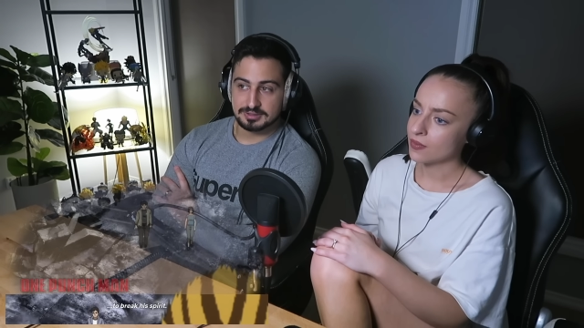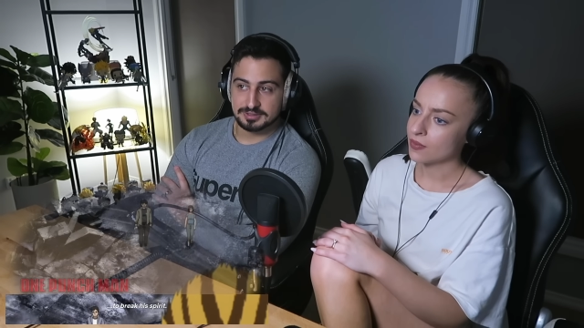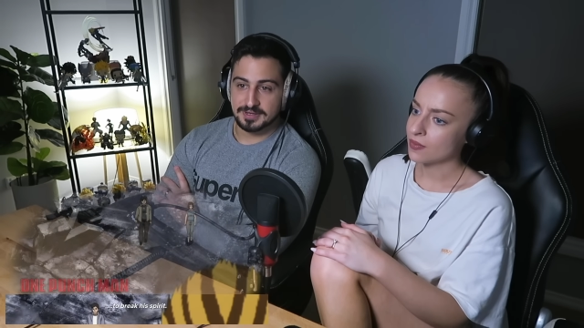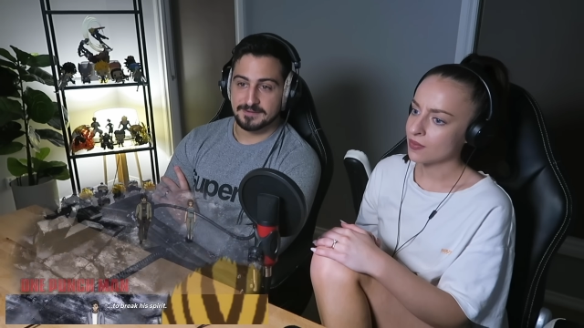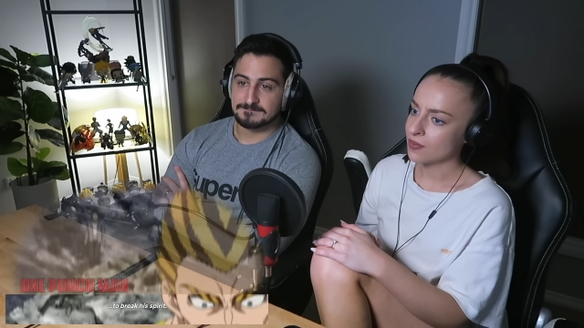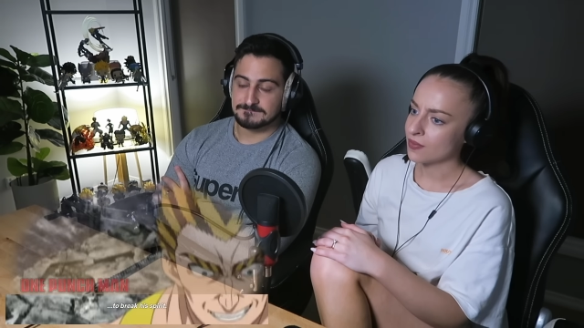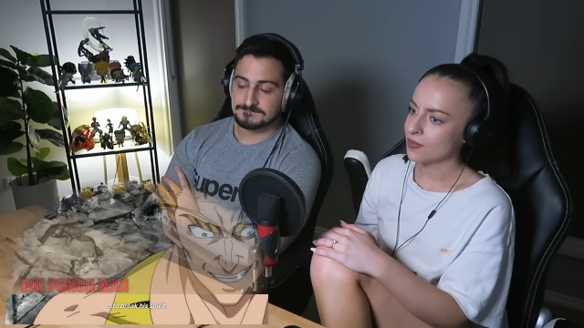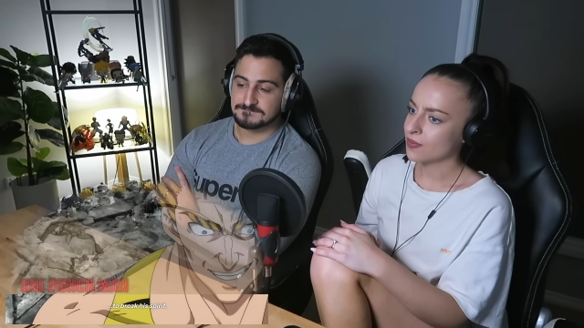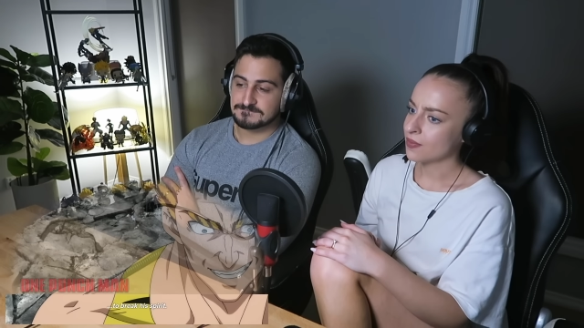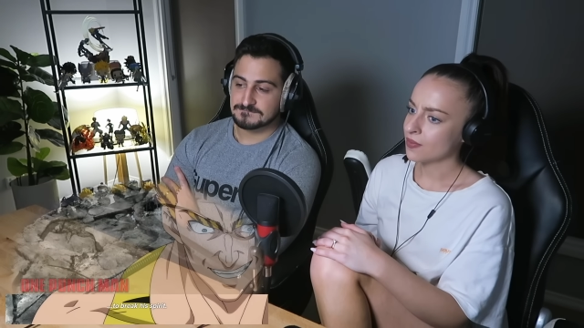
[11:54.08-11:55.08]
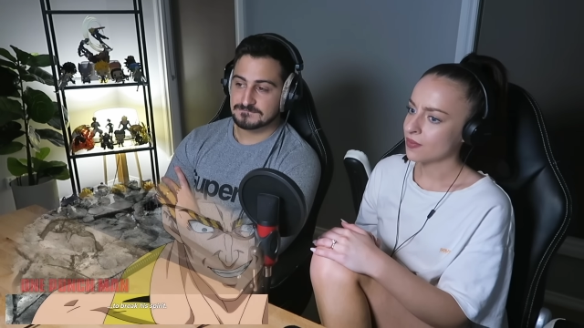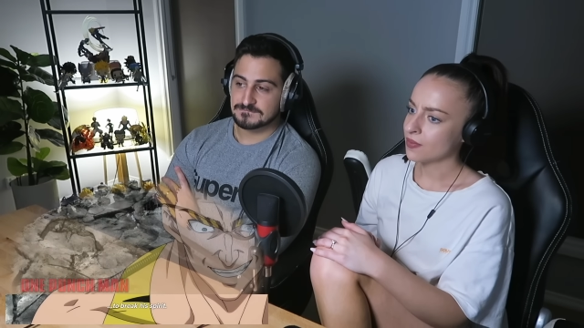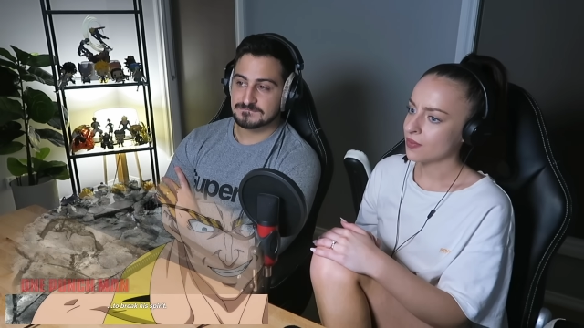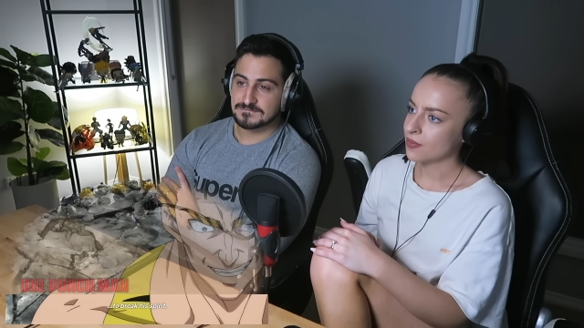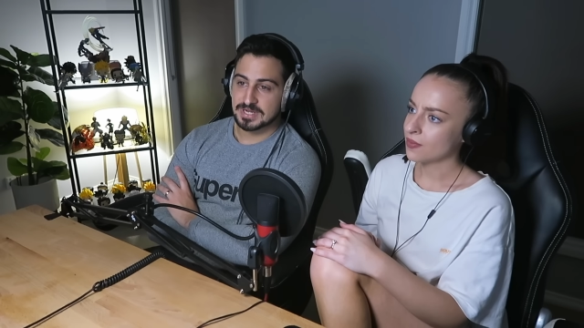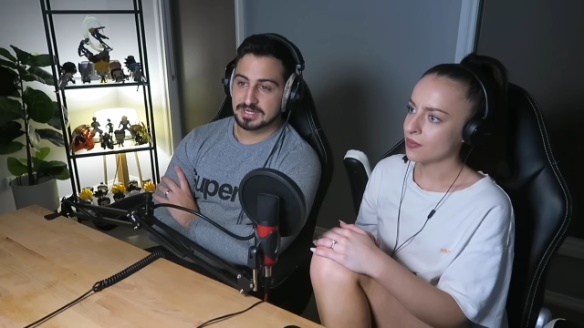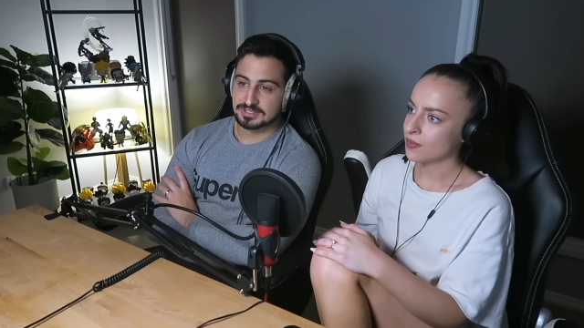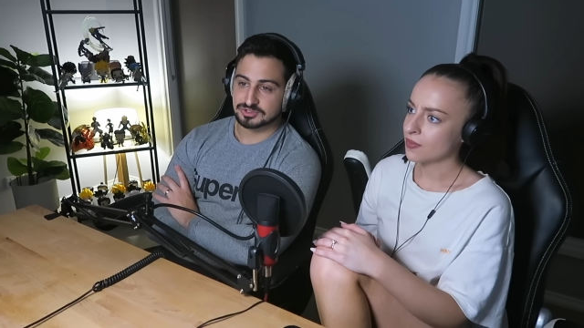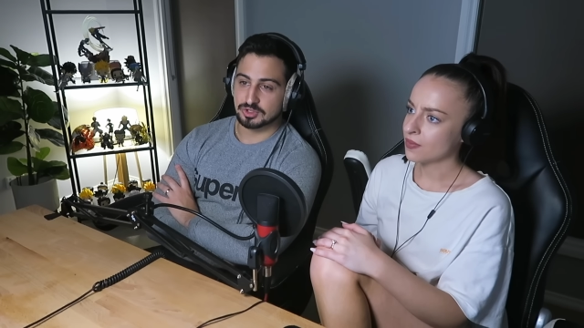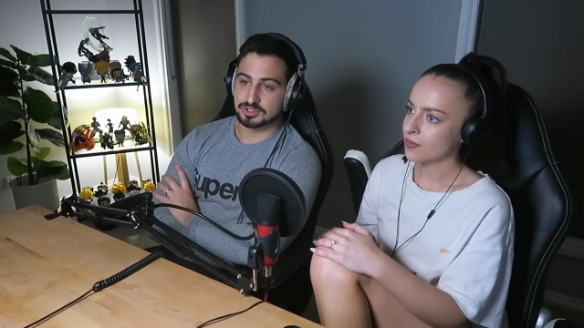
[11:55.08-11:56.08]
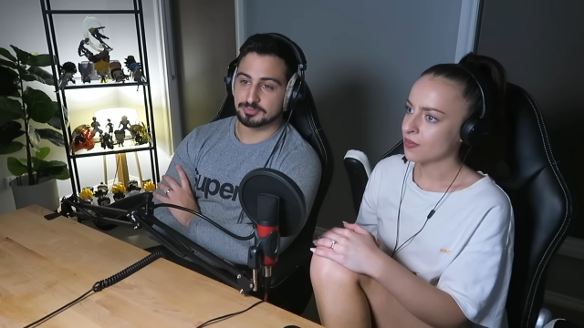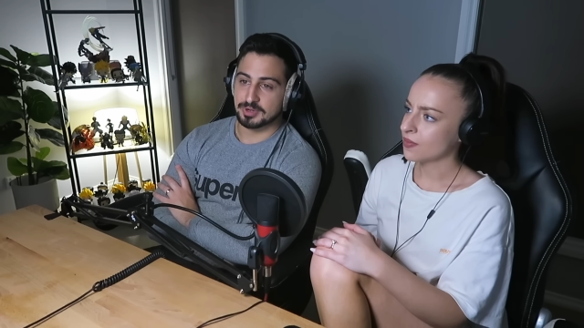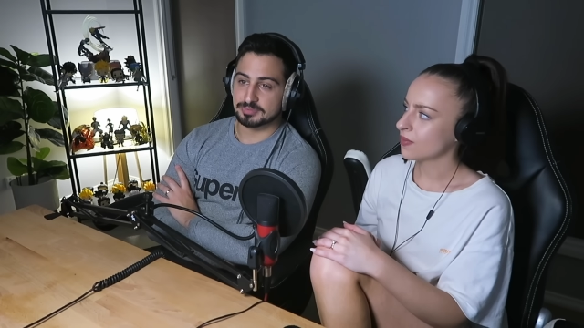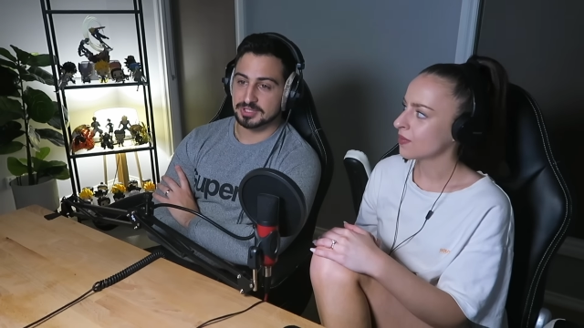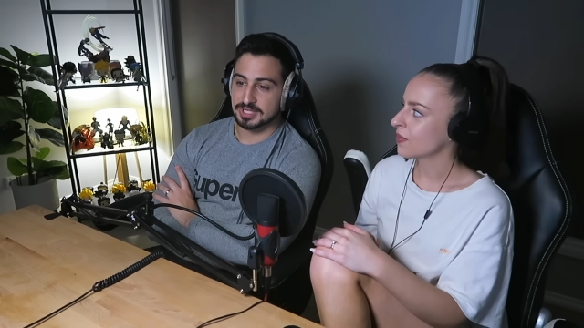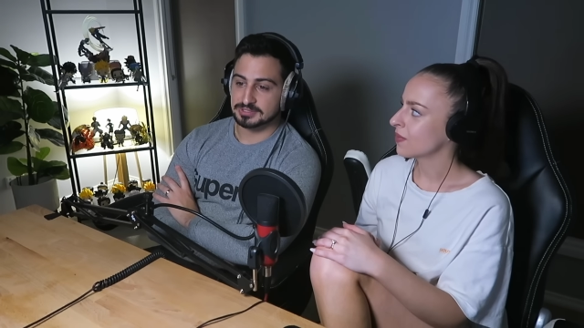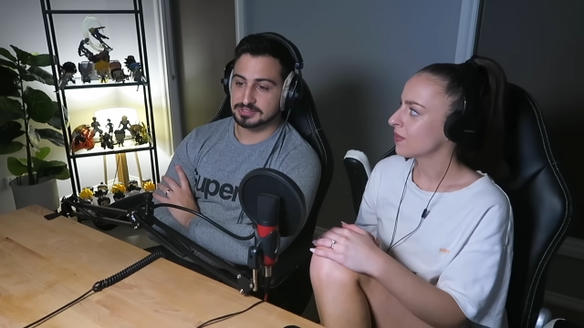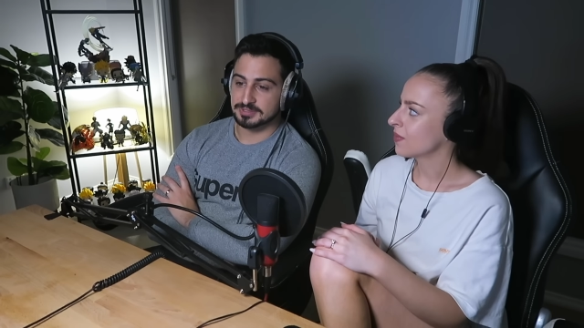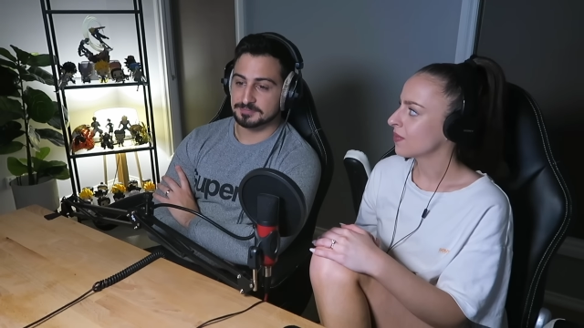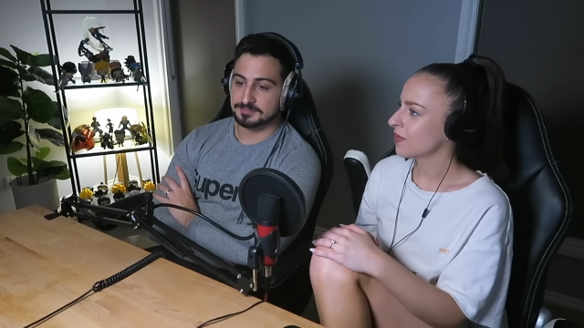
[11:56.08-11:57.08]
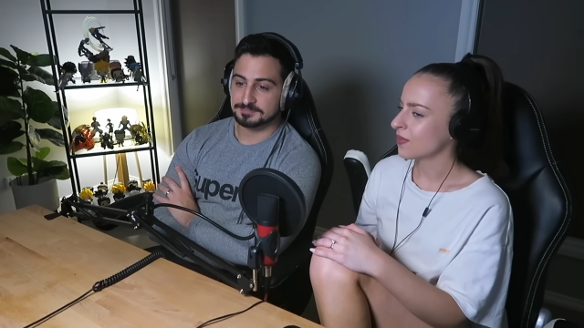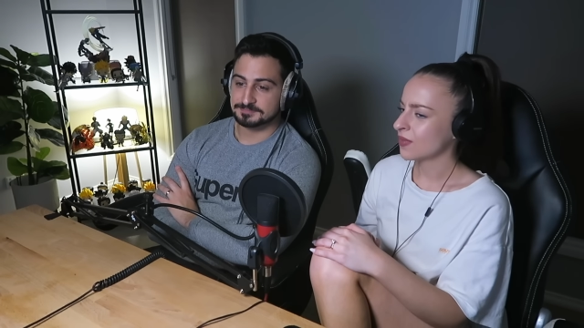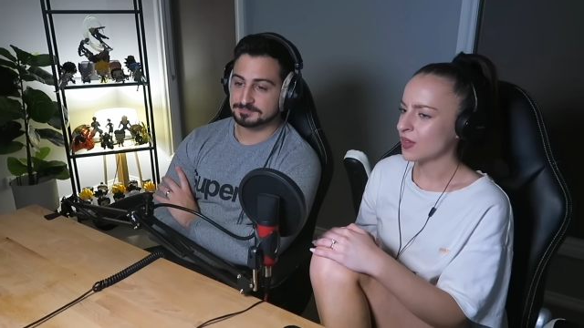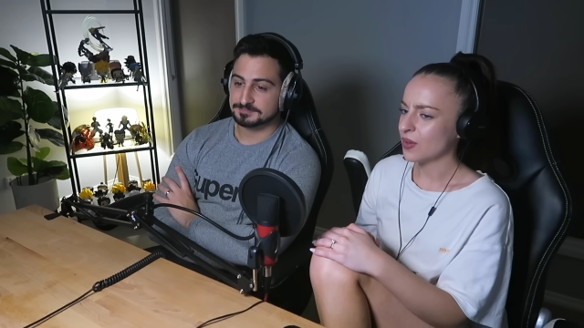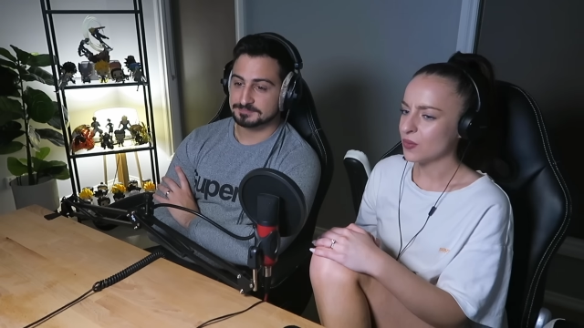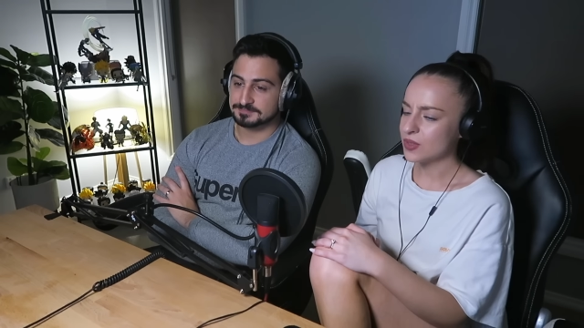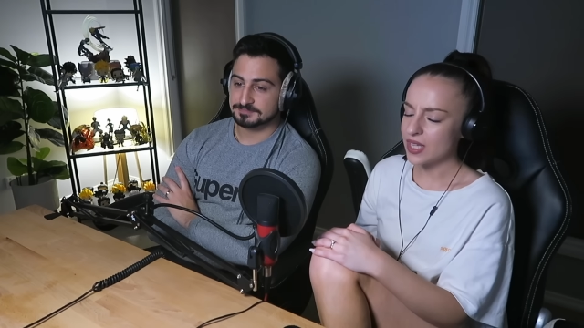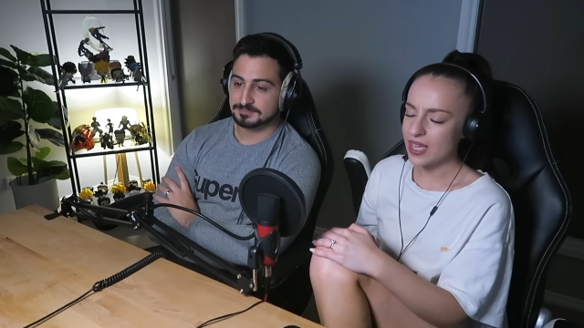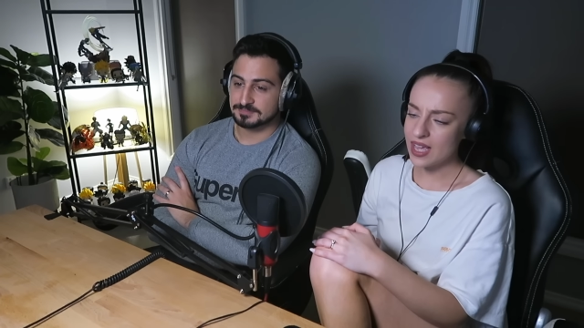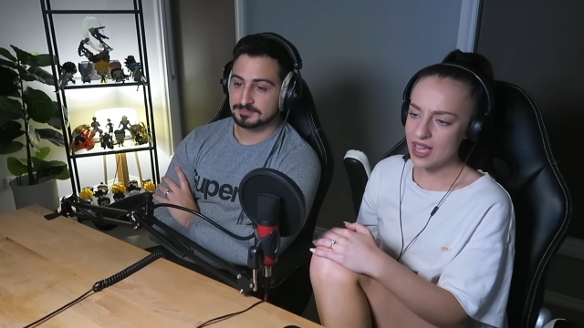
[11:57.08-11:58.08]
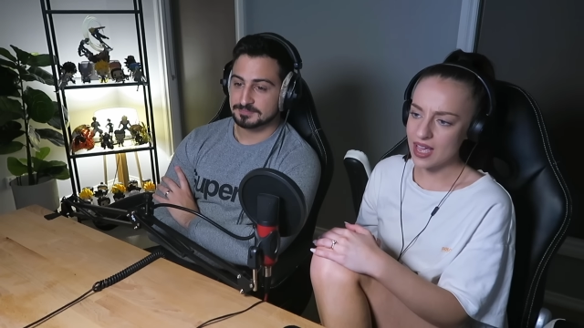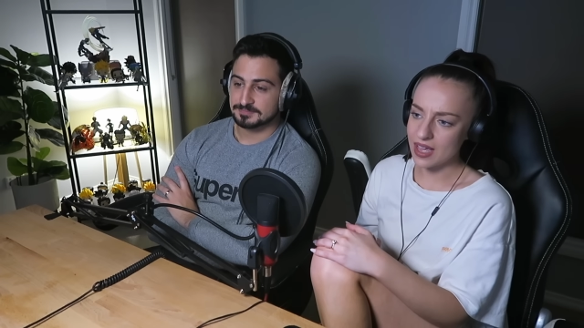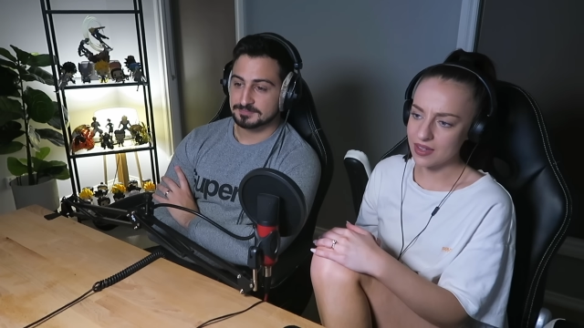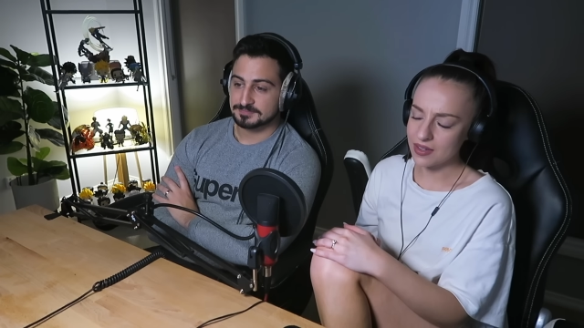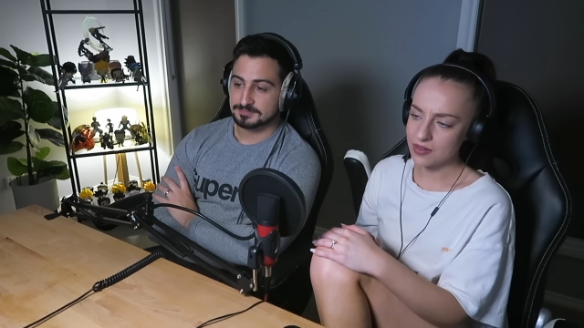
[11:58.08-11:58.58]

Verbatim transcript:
Speaker 1: yeah, he's turning the people against him. What the heck?